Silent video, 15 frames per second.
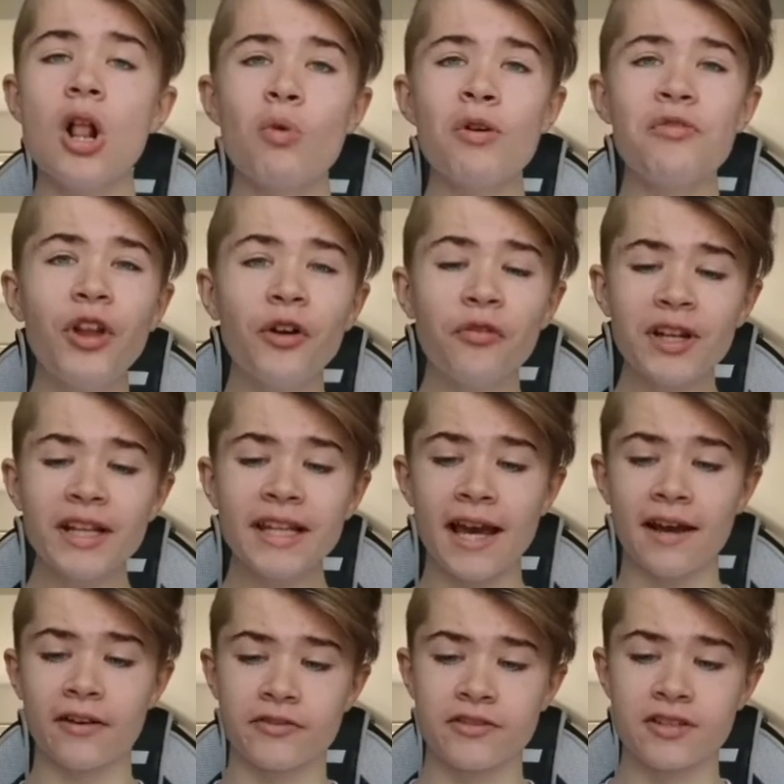With nothing
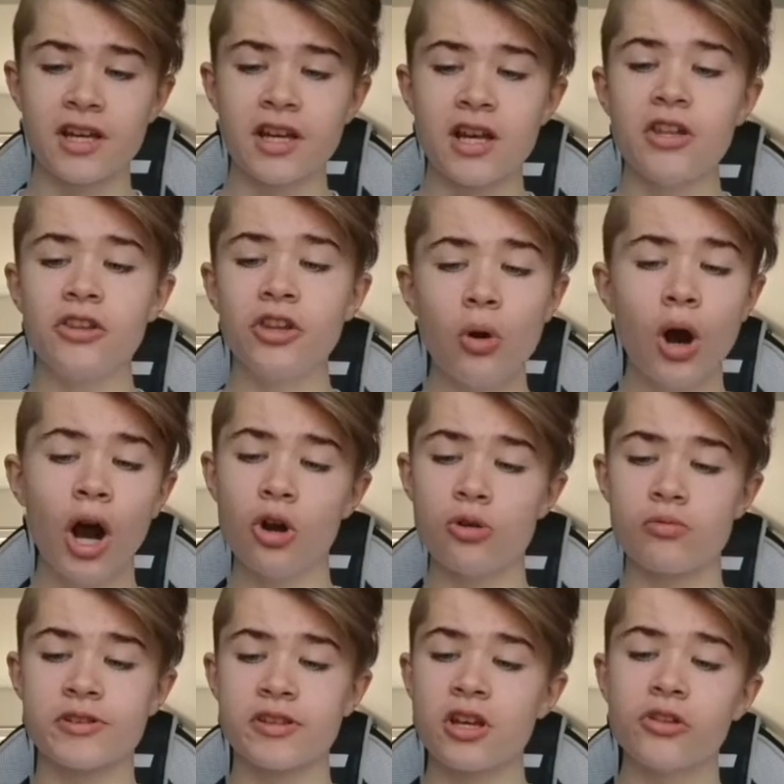left, no
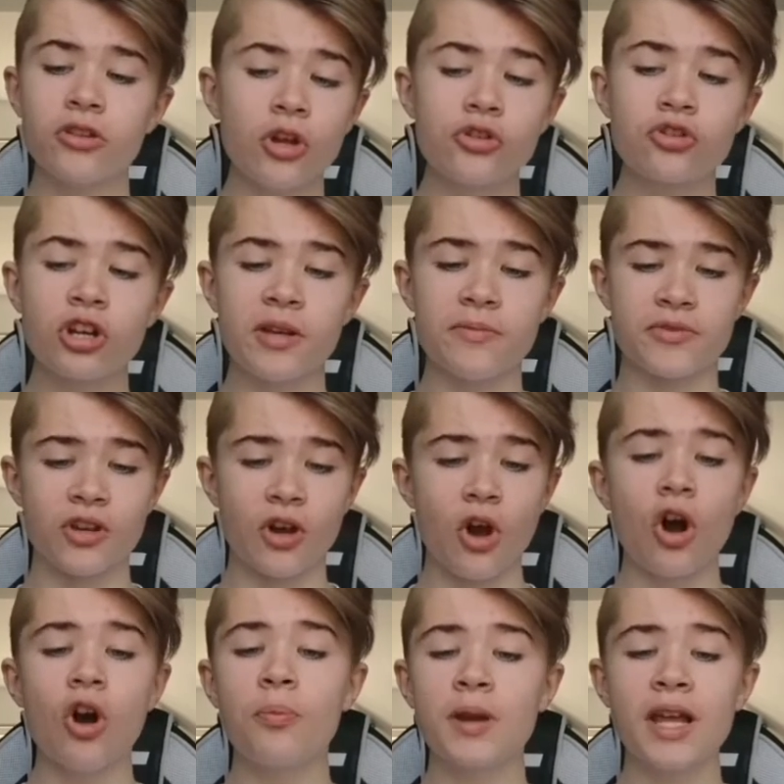hopes, no dreams,
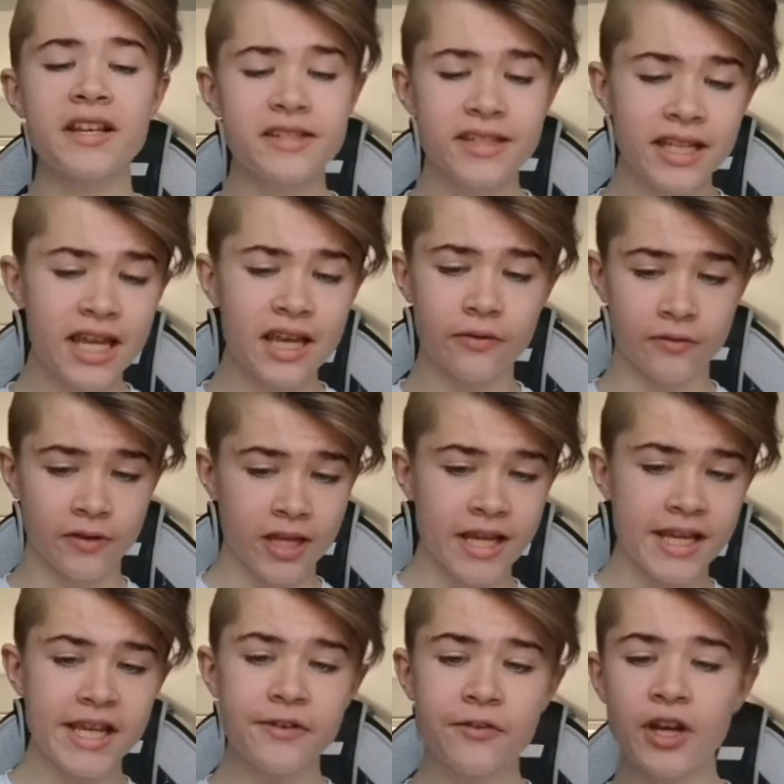or place to live,
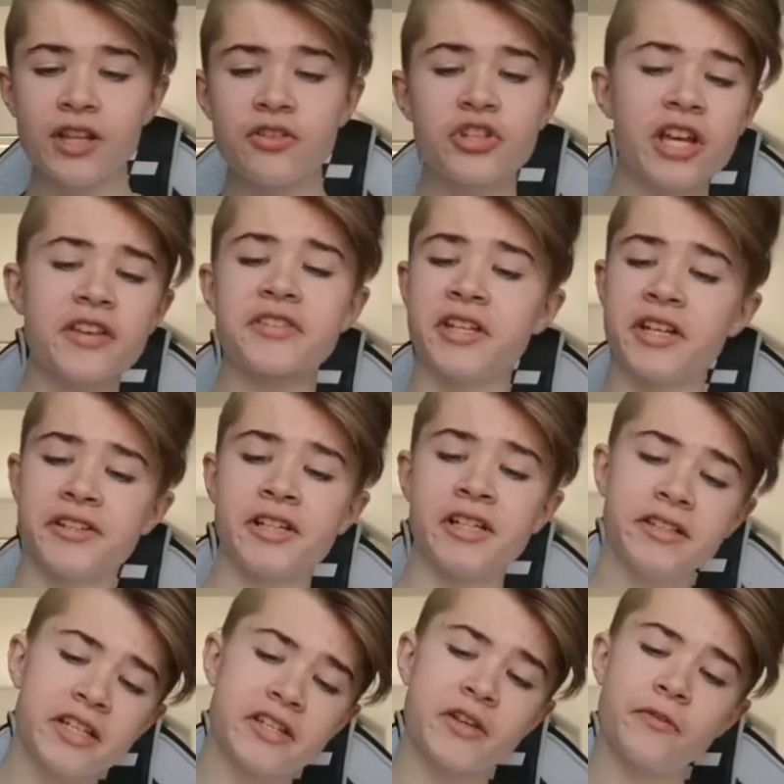Eva ingested
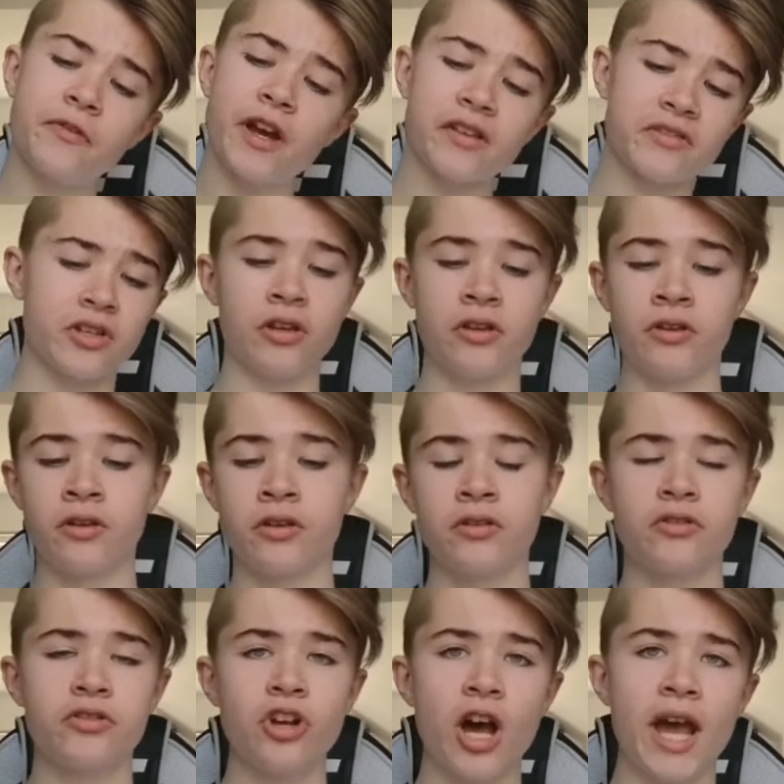disinfectant,
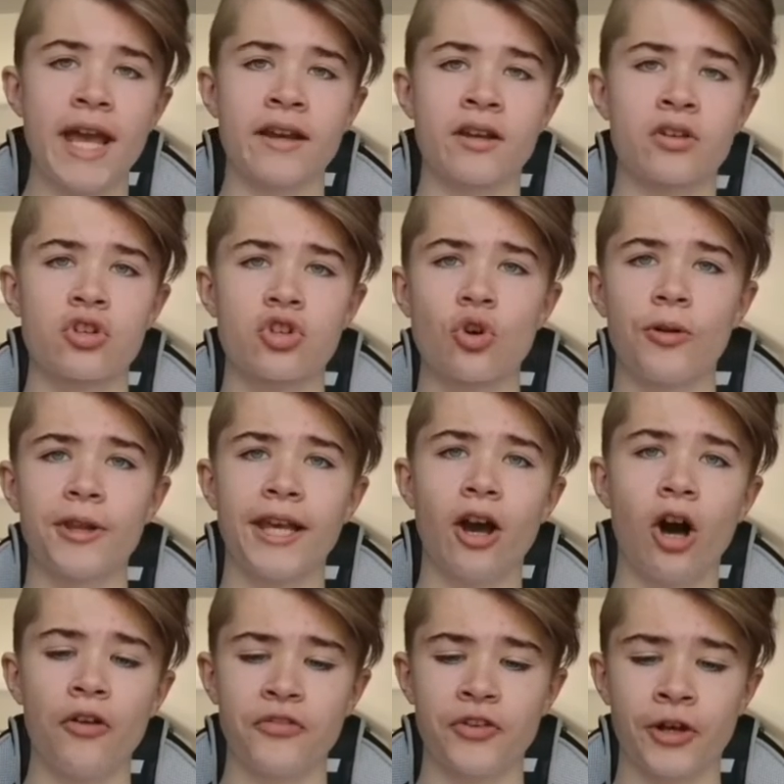dying
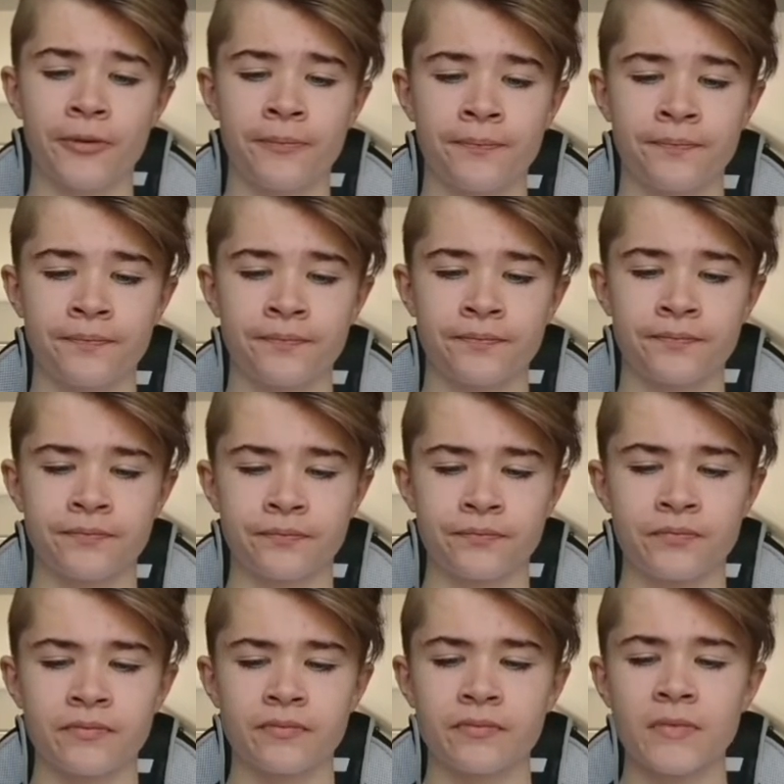shortly after.
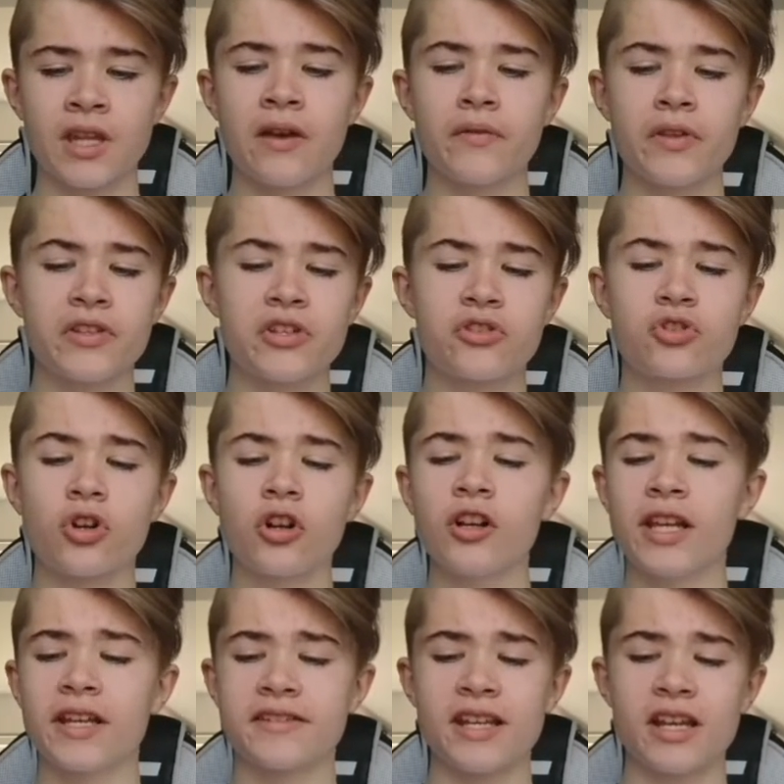This is
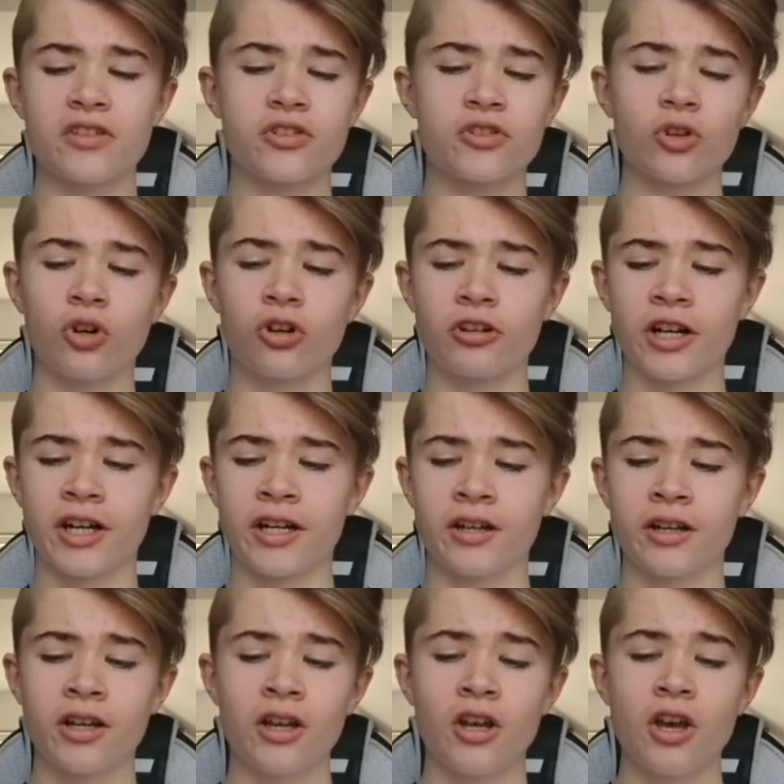truly a sad story
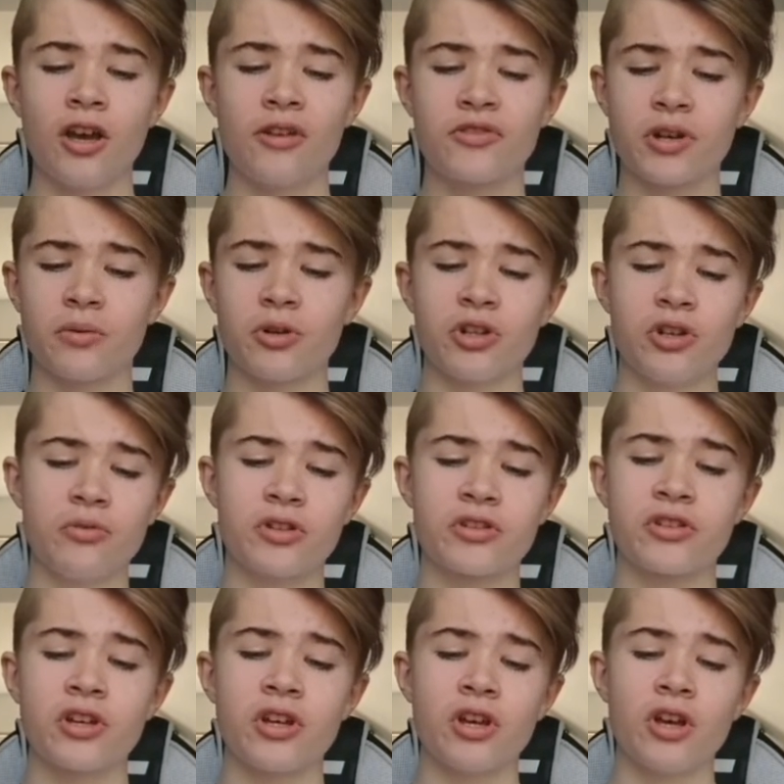of someone who
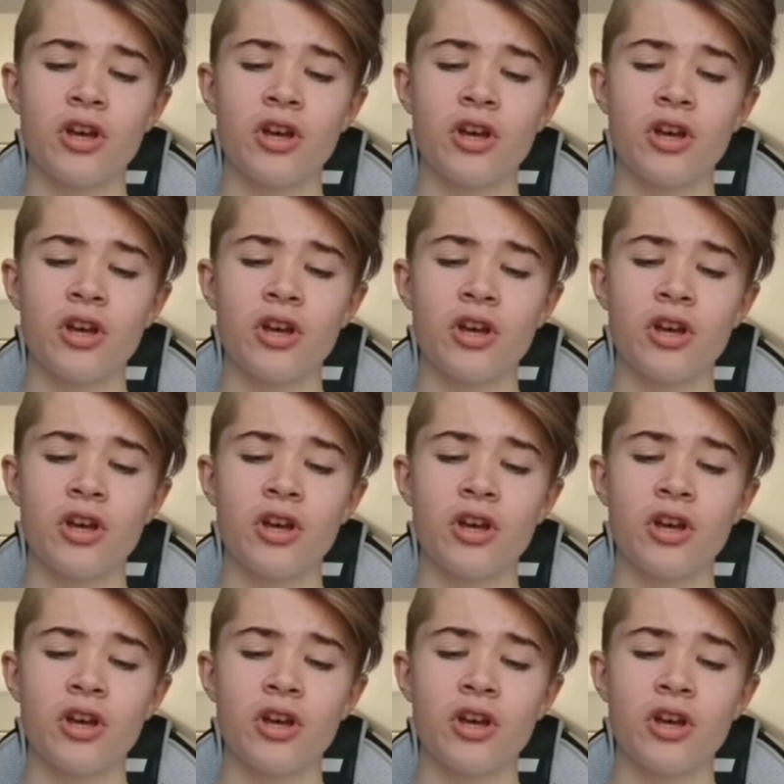is...